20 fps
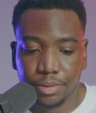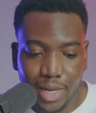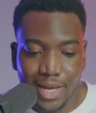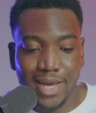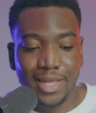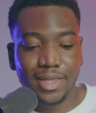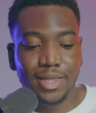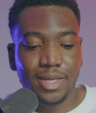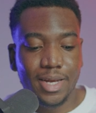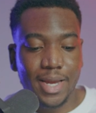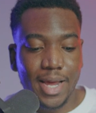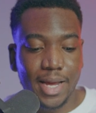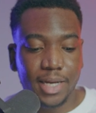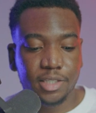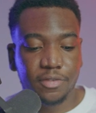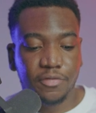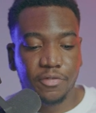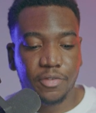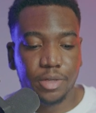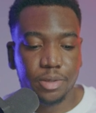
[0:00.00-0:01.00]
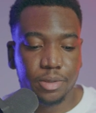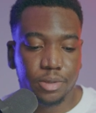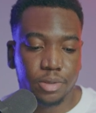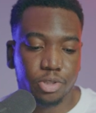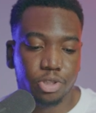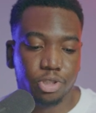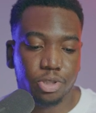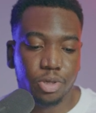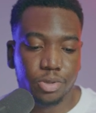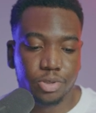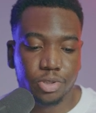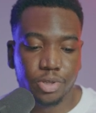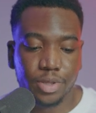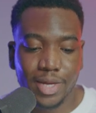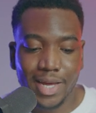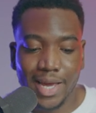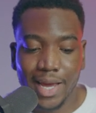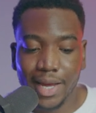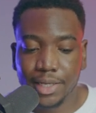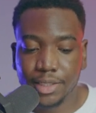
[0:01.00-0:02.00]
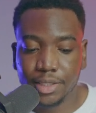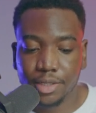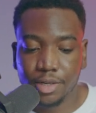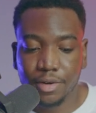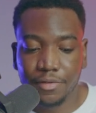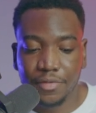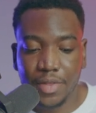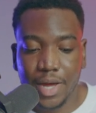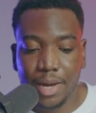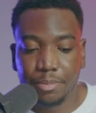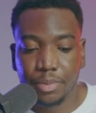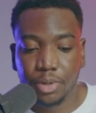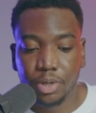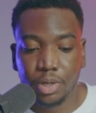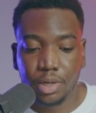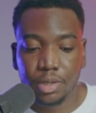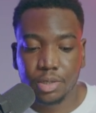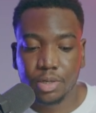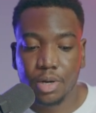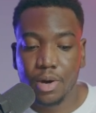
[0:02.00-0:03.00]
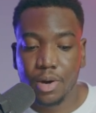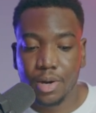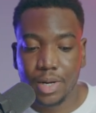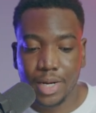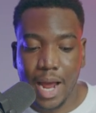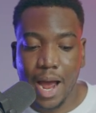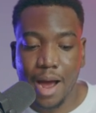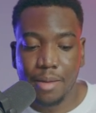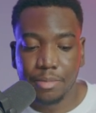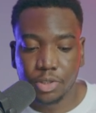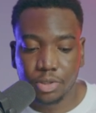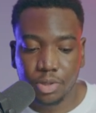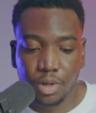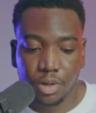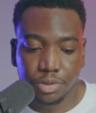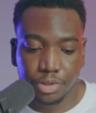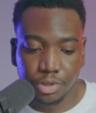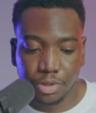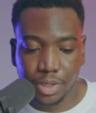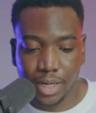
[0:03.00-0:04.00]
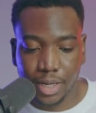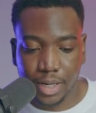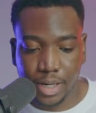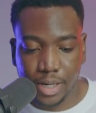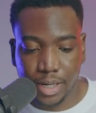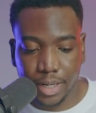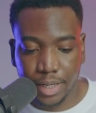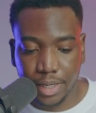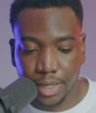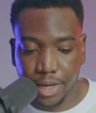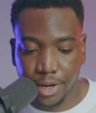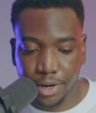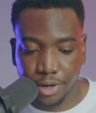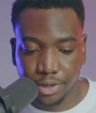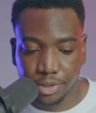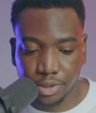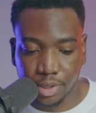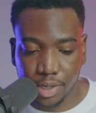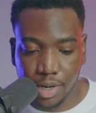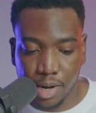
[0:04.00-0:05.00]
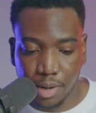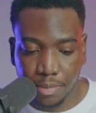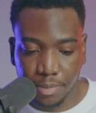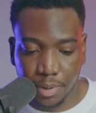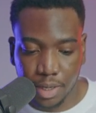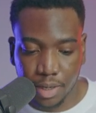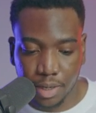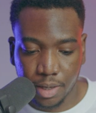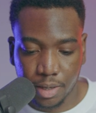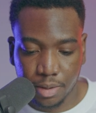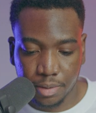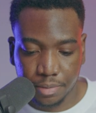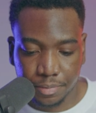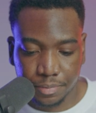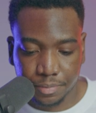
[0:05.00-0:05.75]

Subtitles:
And the next field shows you the ASIN of that product on Amazon. You can click here to copy it.